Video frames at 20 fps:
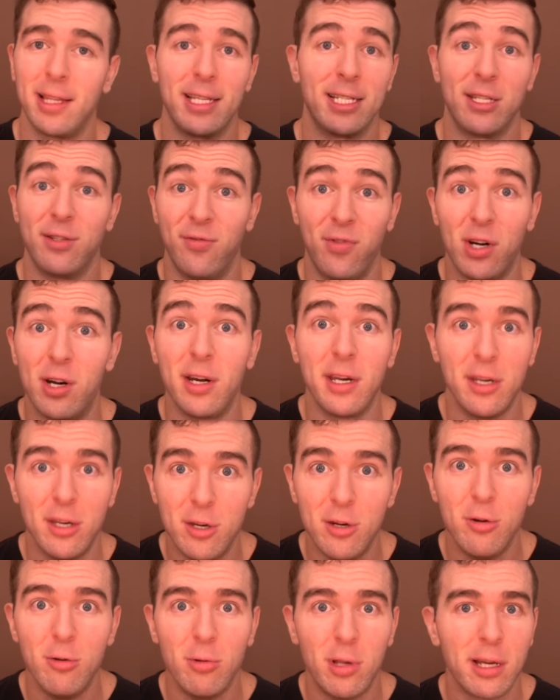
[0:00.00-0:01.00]
Like, this is very
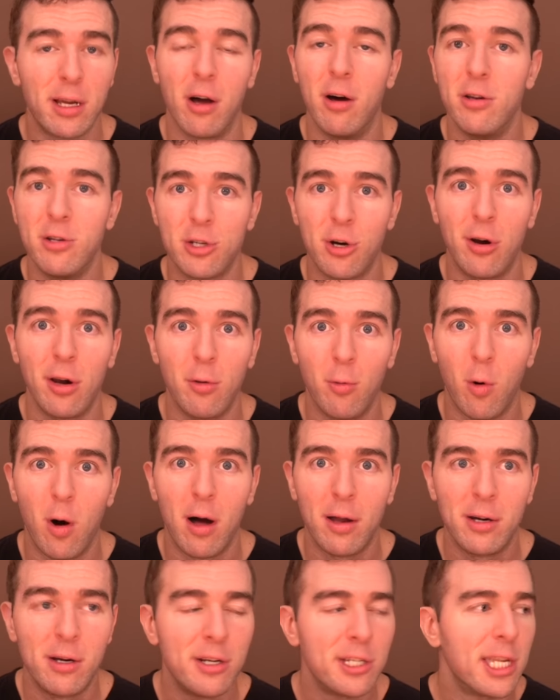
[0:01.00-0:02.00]
new, like uncharted
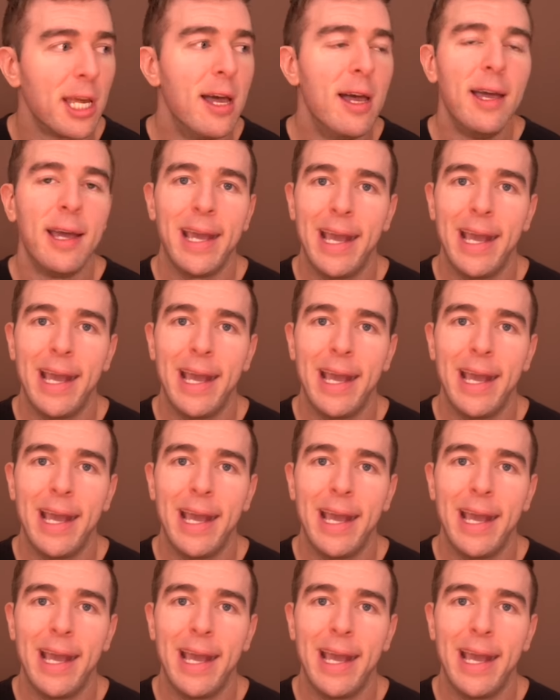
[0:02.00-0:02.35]
waters